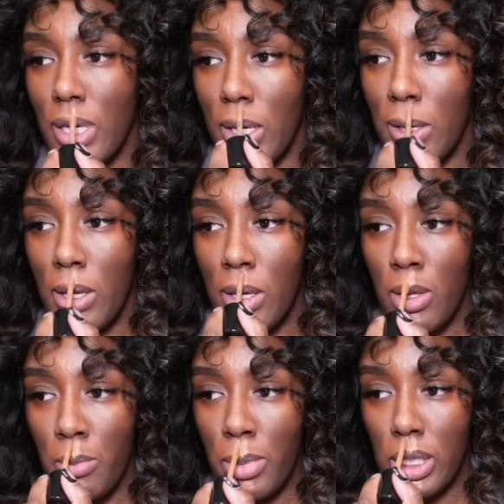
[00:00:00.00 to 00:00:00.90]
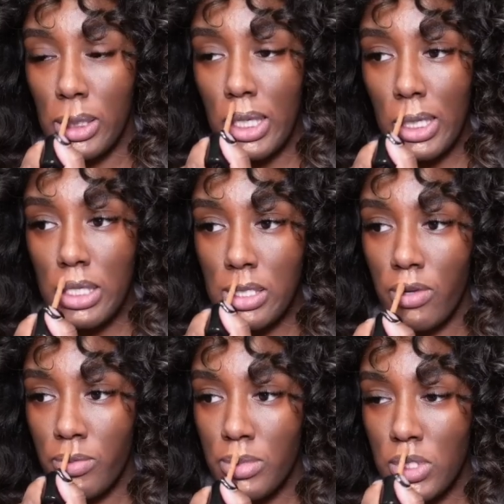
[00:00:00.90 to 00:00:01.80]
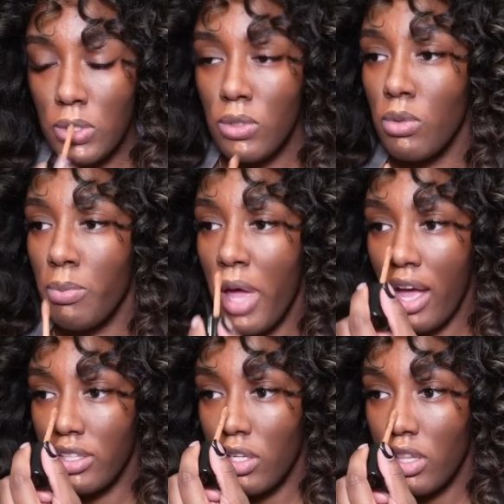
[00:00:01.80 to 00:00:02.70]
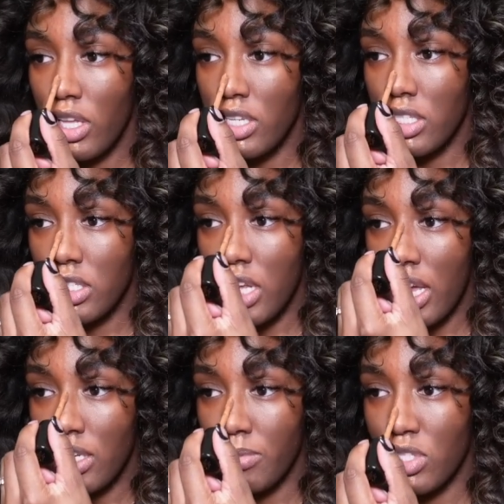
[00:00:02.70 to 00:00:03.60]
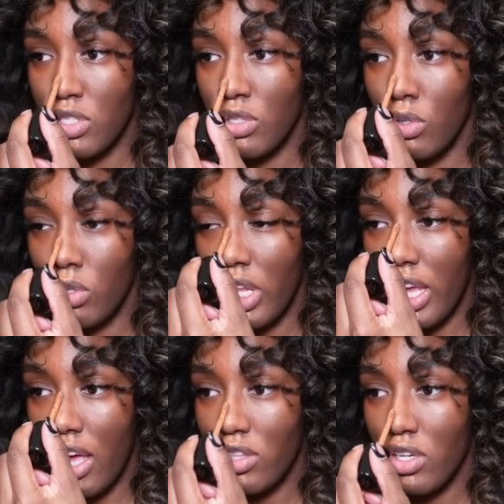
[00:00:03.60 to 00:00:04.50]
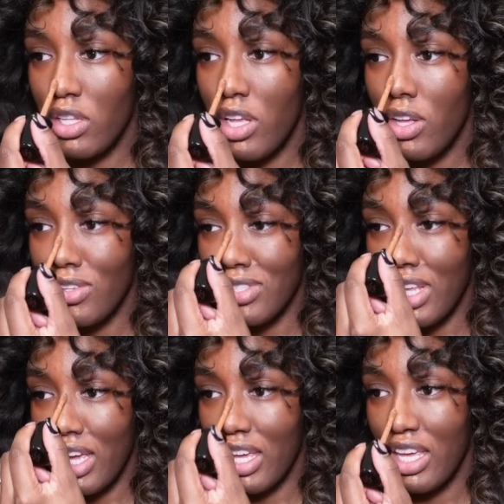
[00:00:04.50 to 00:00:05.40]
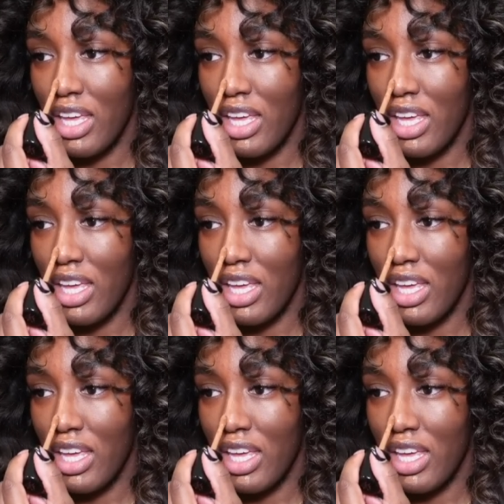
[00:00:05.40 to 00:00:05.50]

Like pick the kids up from school, pack their lunch, take them to school, lay out their clothes. Like